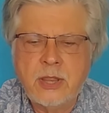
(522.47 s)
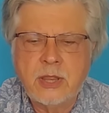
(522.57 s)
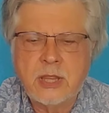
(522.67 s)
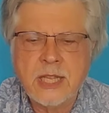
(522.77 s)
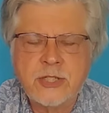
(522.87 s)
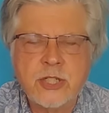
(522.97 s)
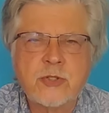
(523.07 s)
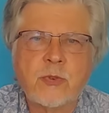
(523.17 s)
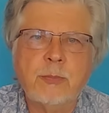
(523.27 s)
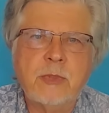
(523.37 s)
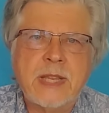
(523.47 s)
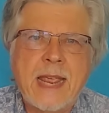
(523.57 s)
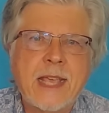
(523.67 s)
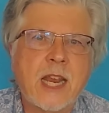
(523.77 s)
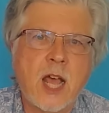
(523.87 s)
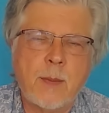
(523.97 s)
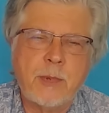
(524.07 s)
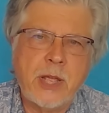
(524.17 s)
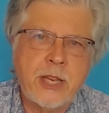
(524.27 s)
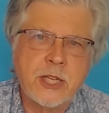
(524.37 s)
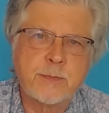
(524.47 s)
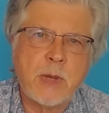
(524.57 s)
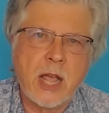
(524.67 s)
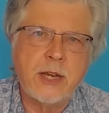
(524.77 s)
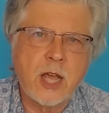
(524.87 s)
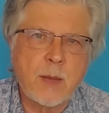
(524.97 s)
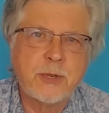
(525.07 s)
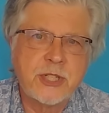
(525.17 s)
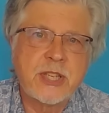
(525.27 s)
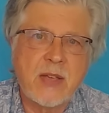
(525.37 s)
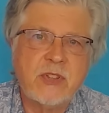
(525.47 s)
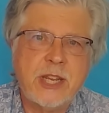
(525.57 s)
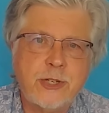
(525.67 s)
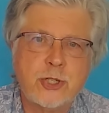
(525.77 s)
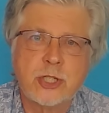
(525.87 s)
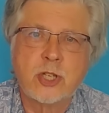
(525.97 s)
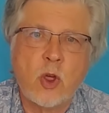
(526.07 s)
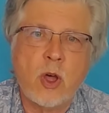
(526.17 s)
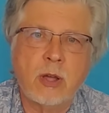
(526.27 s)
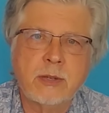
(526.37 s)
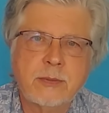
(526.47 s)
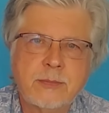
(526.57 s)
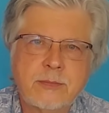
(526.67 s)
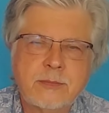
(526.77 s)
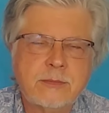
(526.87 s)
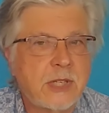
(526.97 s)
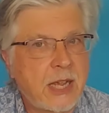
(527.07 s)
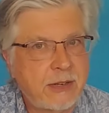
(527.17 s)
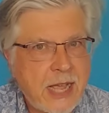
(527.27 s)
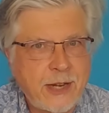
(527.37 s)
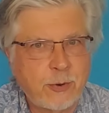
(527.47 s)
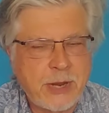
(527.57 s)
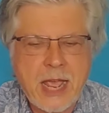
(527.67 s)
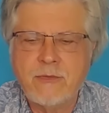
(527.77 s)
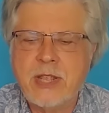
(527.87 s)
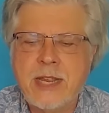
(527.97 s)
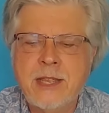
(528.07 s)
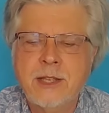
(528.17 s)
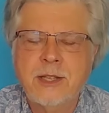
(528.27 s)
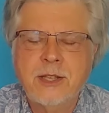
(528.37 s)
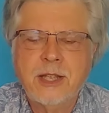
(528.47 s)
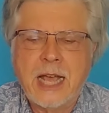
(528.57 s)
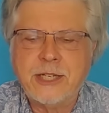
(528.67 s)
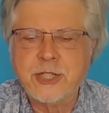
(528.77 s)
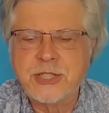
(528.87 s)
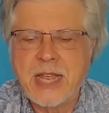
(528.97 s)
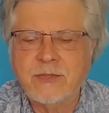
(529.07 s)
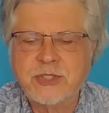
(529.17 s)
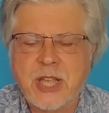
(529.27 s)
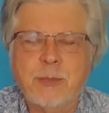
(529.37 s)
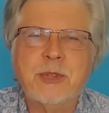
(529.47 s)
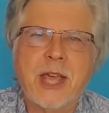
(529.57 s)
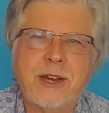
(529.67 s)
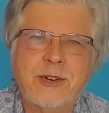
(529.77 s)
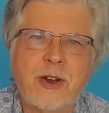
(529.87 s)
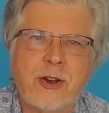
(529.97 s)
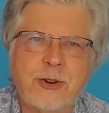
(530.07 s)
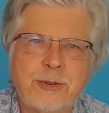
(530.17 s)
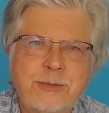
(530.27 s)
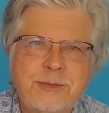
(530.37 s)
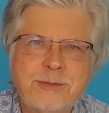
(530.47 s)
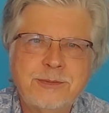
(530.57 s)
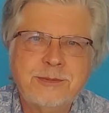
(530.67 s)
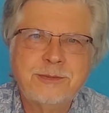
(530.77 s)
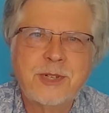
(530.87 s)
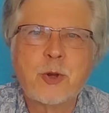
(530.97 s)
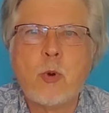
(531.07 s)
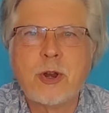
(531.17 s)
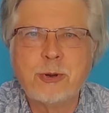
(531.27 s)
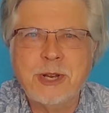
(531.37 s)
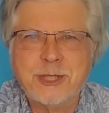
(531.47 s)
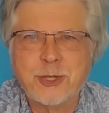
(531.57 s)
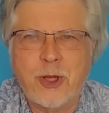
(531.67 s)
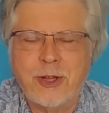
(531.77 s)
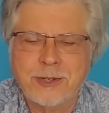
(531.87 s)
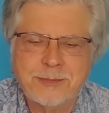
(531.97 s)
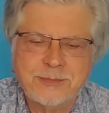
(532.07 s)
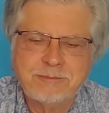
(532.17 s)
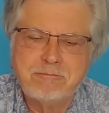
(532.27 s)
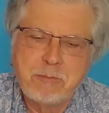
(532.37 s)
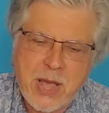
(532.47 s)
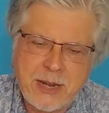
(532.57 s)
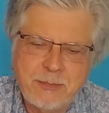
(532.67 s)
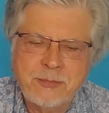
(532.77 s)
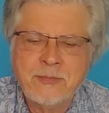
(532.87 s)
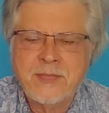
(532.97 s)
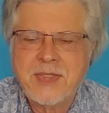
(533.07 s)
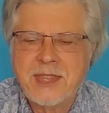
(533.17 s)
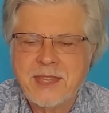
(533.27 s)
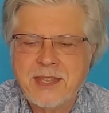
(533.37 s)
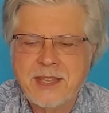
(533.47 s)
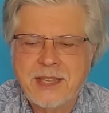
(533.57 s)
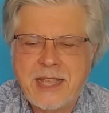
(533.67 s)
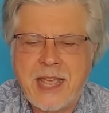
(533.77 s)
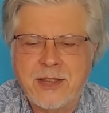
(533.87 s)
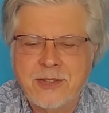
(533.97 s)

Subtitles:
this is from, they get up in this mine up to 7 inches long. Now, I don't have any. I just have some that are a 1/4 inch long. But, hey,